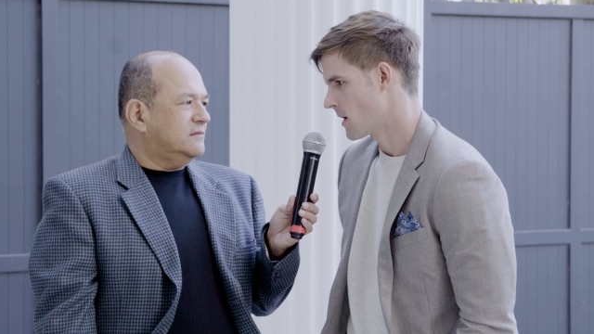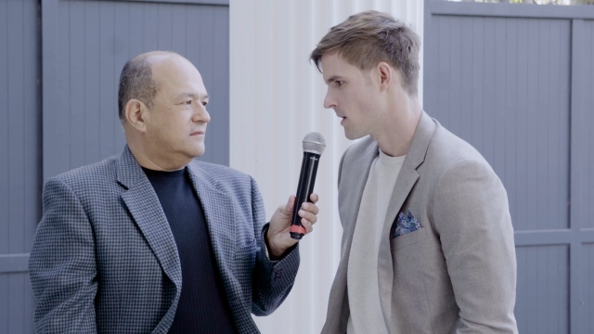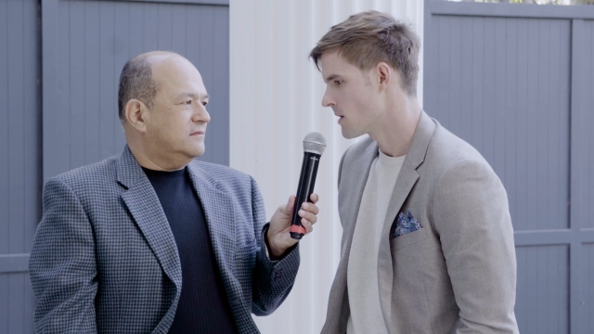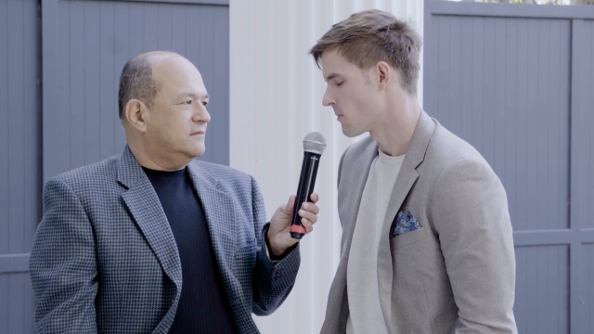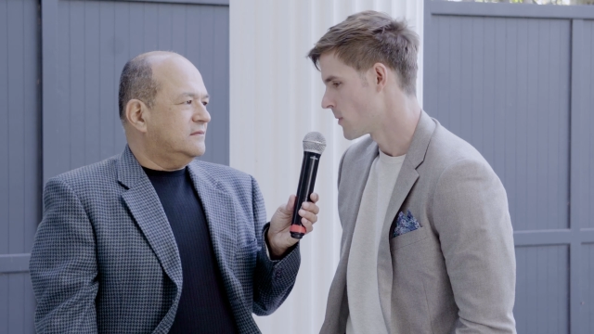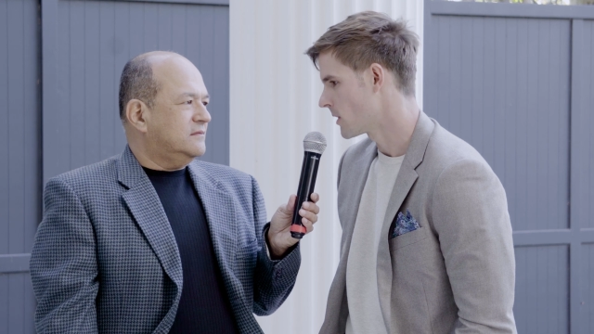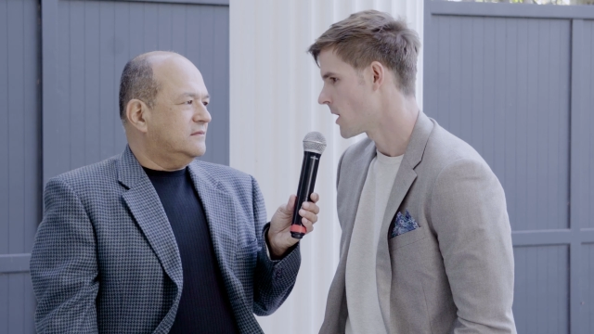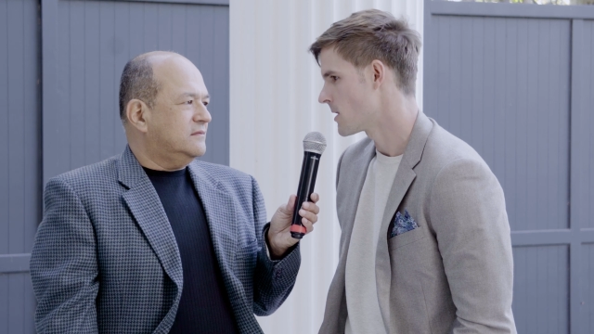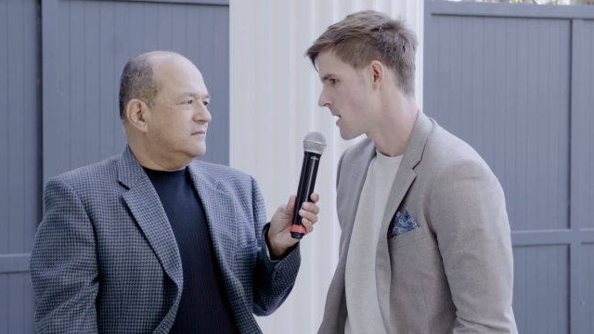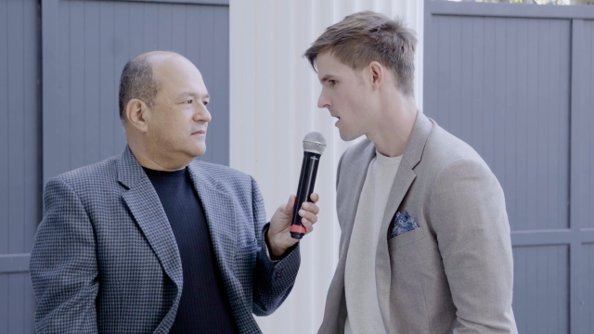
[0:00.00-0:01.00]
Speaker 1: and doesn't
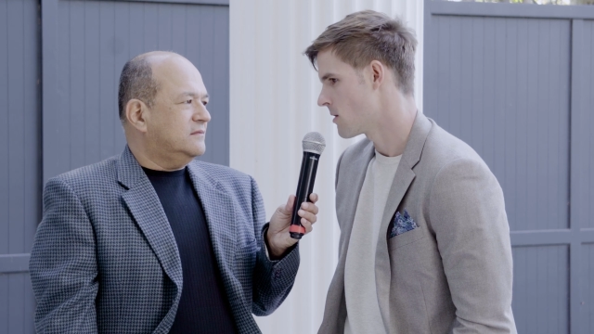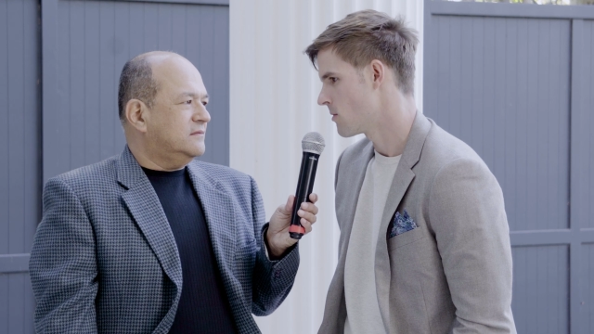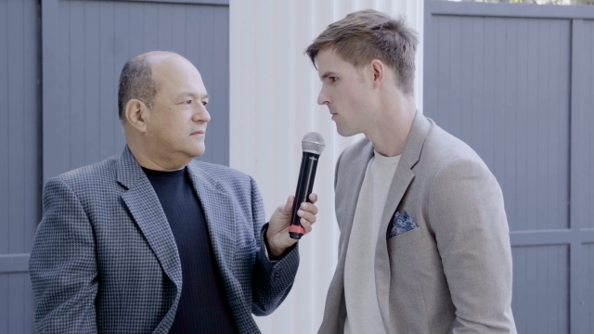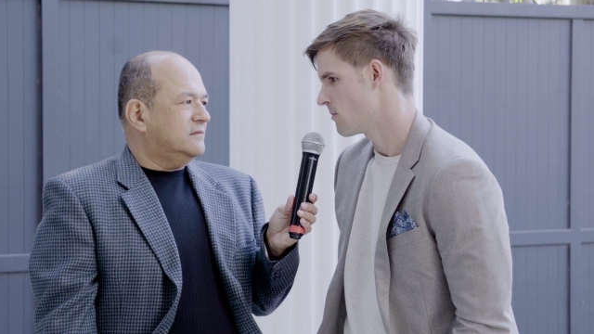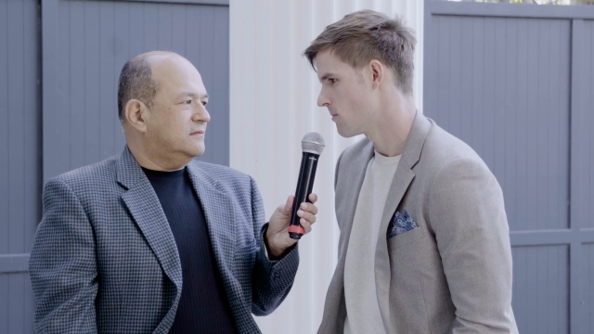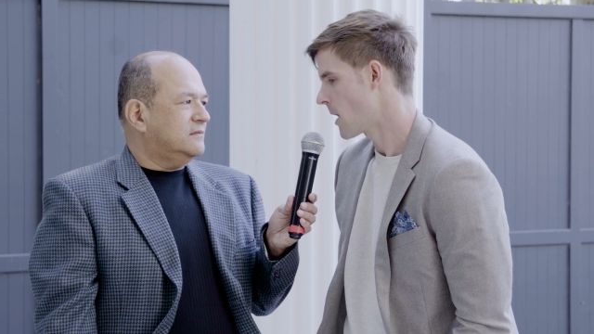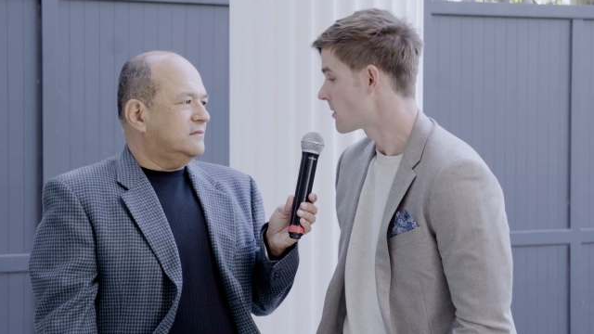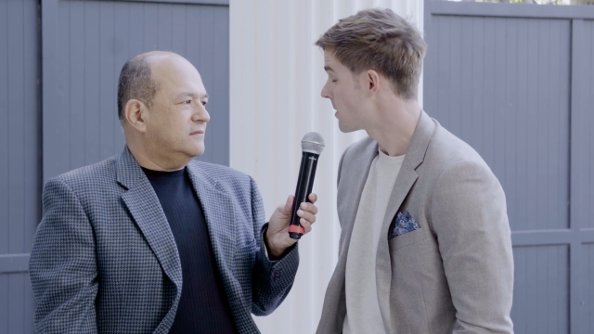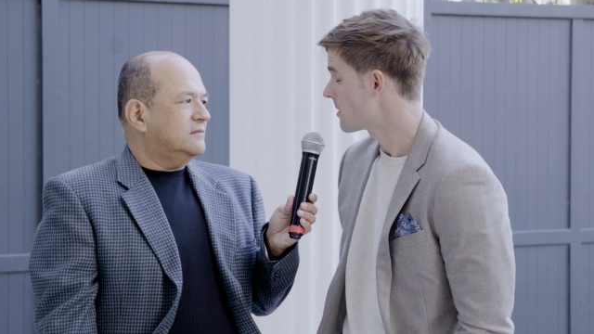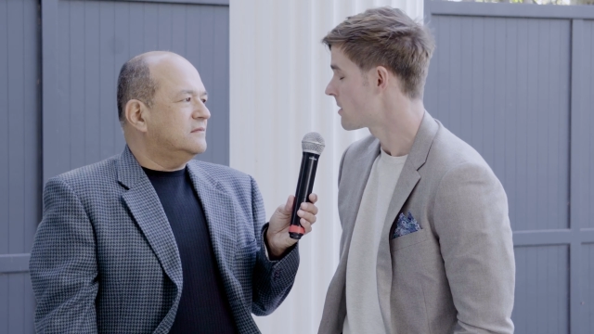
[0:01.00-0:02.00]
realize how,
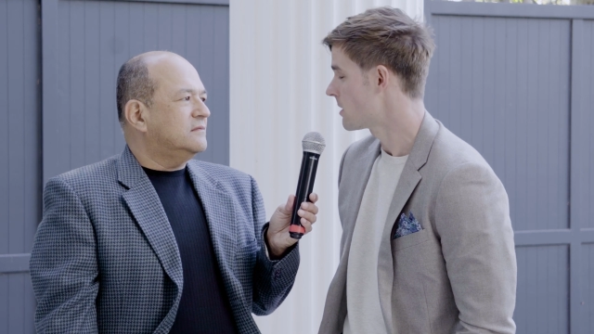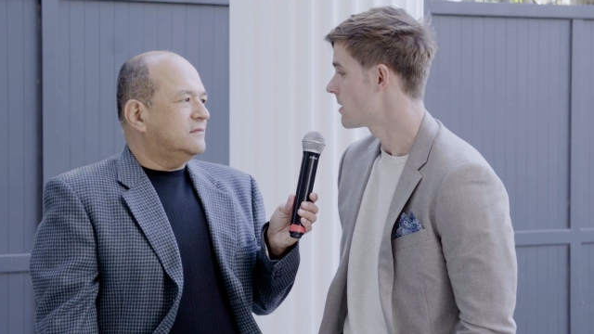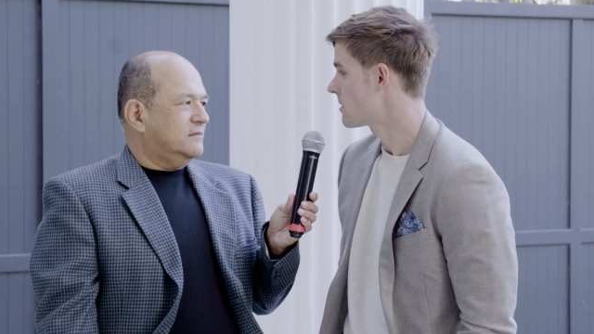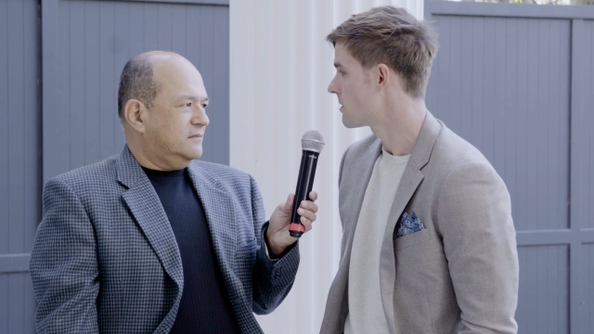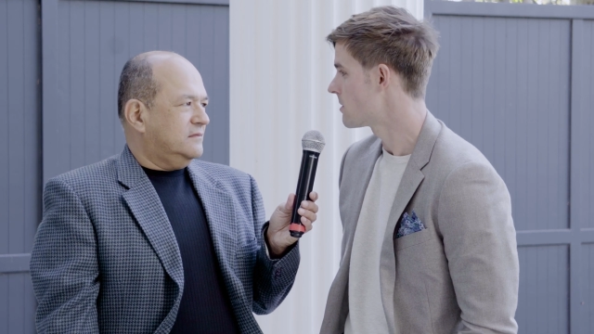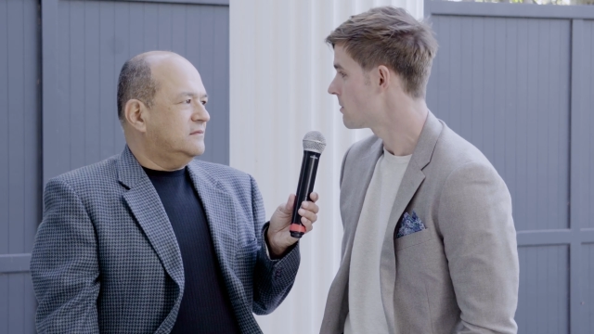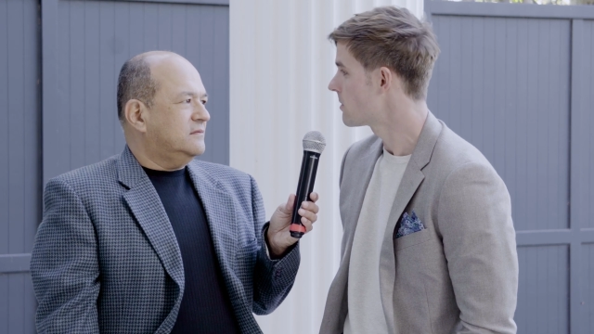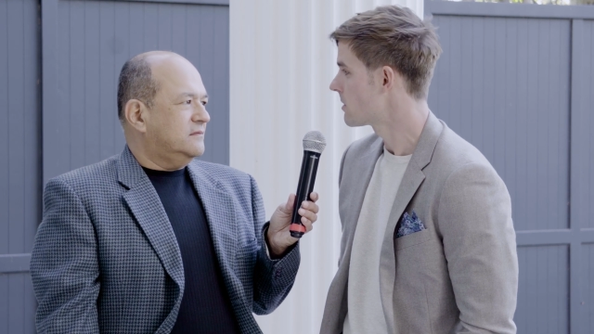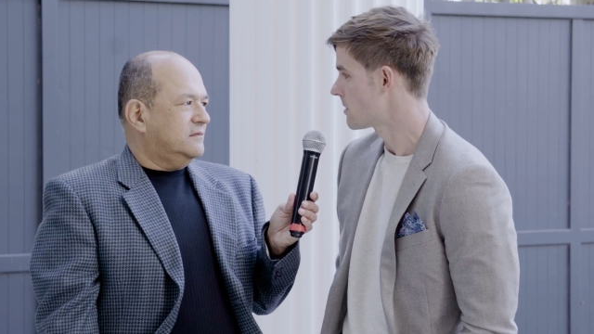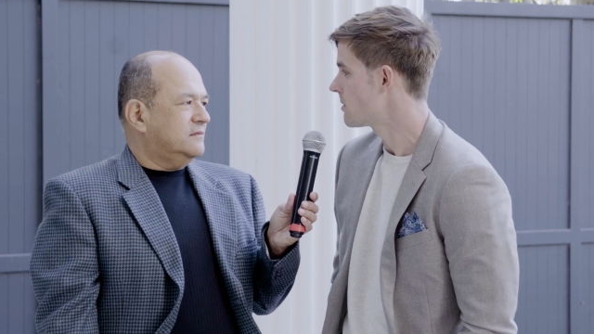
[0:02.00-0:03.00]
how serious it is
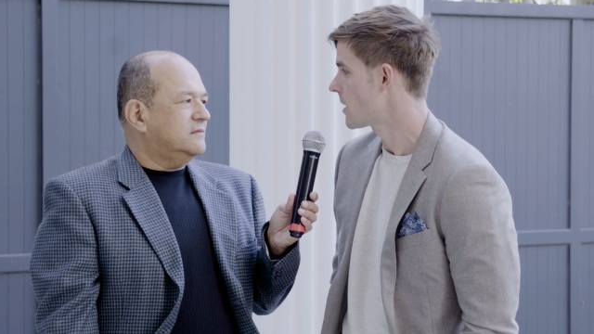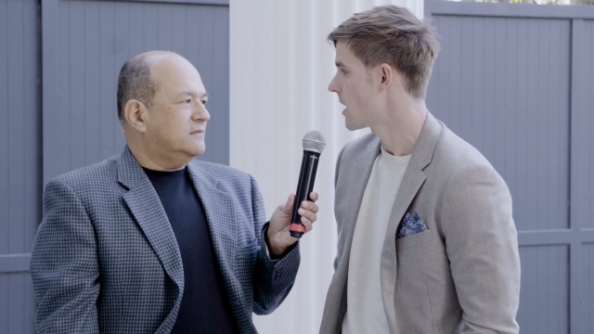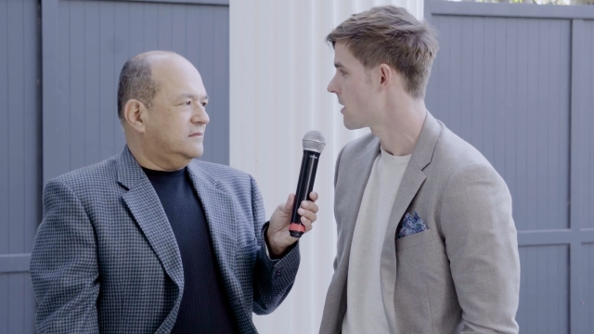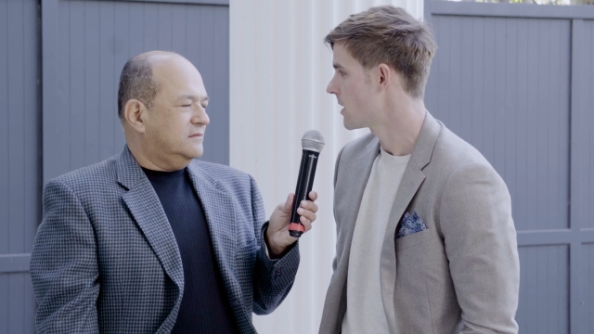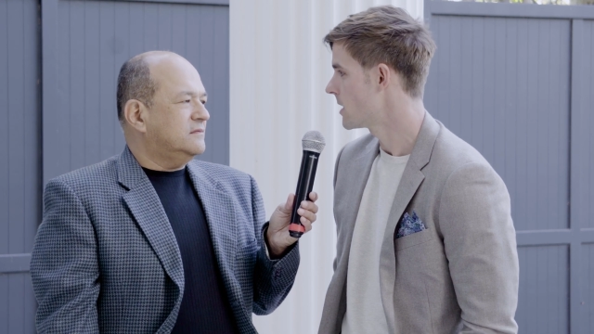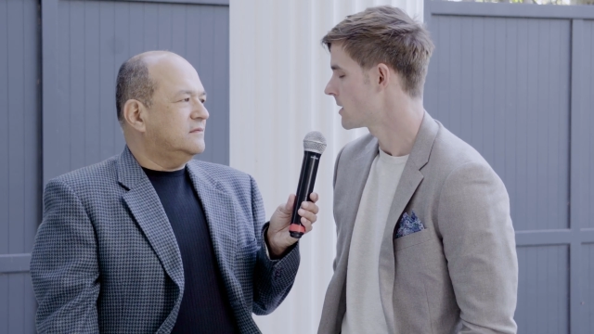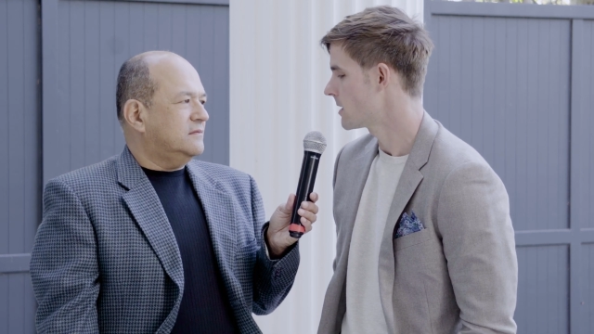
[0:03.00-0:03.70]
to, to Cary,